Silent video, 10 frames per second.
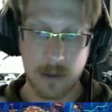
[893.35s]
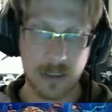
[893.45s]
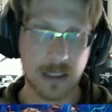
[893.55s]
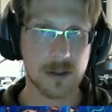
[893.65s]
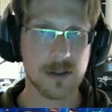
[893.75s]

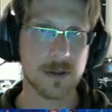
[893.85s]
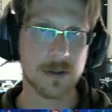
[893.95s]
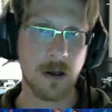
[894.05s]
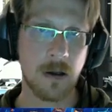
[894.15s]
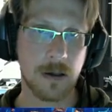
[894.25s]
Because they're
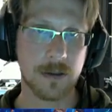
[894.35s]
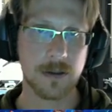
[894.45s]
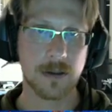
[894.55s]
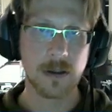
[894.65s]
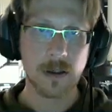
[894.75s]

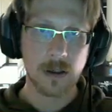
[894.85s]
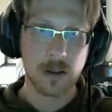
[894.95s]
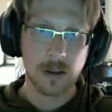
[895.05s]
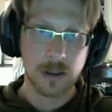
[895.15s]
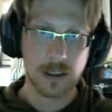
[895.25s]
taunt,
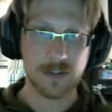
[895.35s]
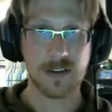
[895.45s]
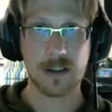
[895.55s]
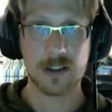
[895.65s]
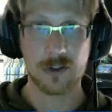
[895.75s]
if
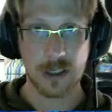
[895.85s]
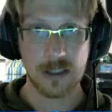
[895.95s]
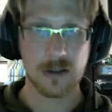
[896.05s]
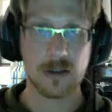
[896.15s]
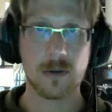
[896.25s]
they're
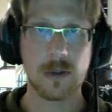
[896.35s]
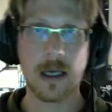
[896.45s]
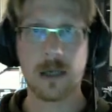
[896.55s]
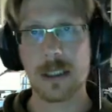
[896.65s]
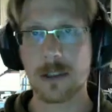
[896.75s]
adjacent to an
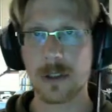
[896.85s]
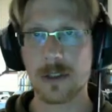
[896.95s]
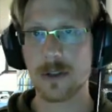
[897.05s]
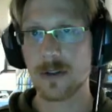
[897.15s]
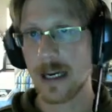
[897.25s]
enemy
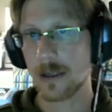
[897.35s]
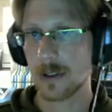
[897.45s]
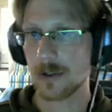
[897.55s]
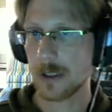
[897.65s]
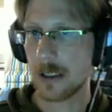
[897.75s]
creature, that
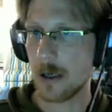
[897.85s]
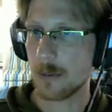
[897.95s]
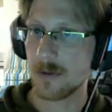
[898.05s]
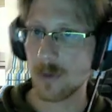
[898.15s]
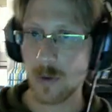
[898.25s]
creature cannot move away.